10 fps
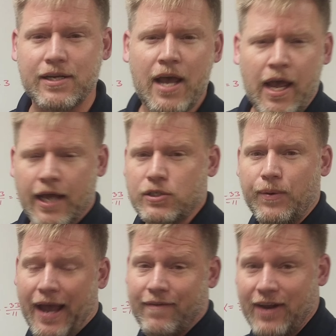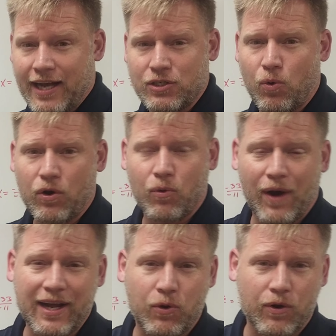And, and so we have an X coordinate, a
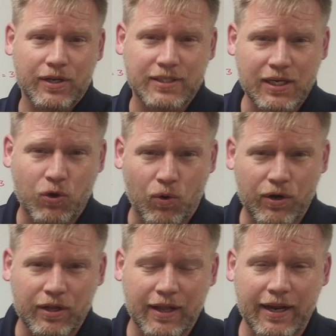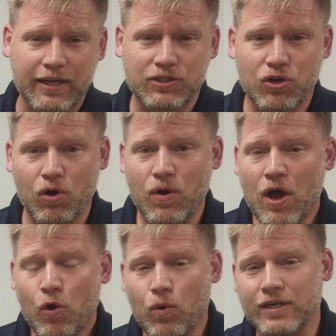Y coordinate, a Z coordinate, letting us know
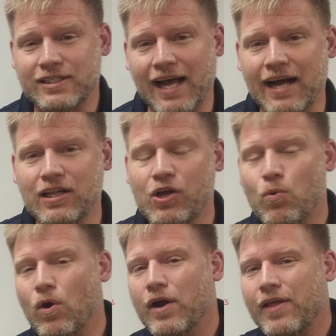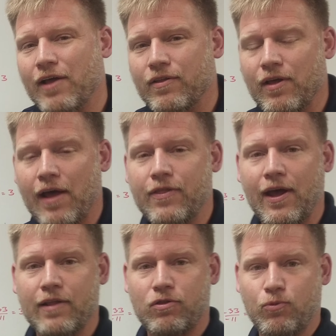exactly where that, that,
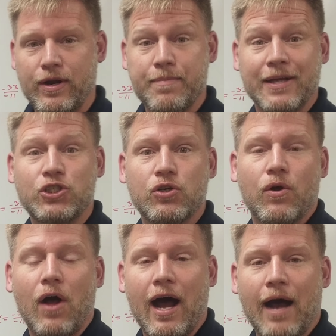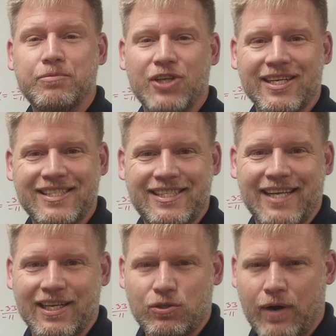that three-dimensional object
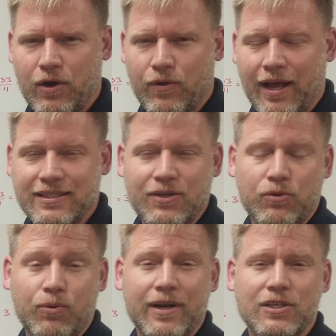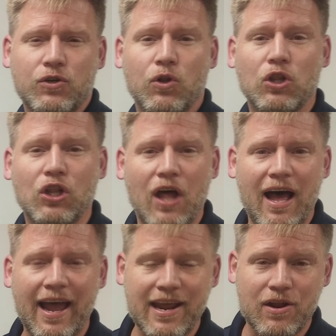sits, right? Or that three-dimensional
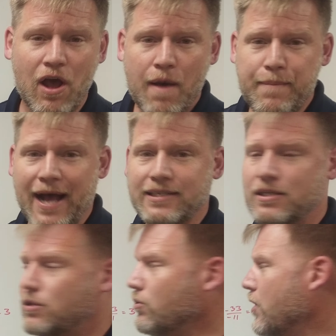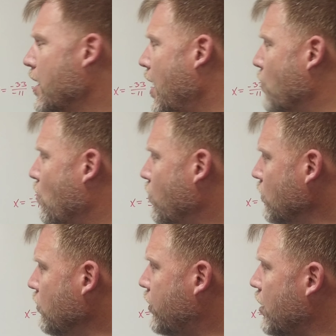line passes through. And what
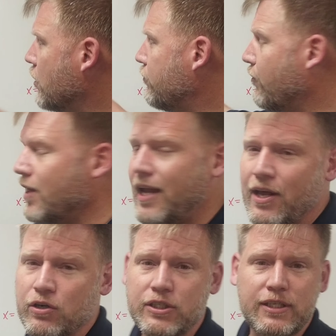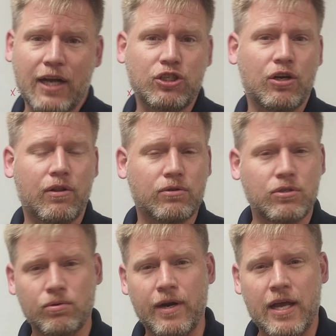we're looking is for the intersection of
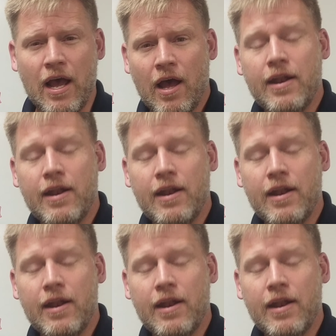those three.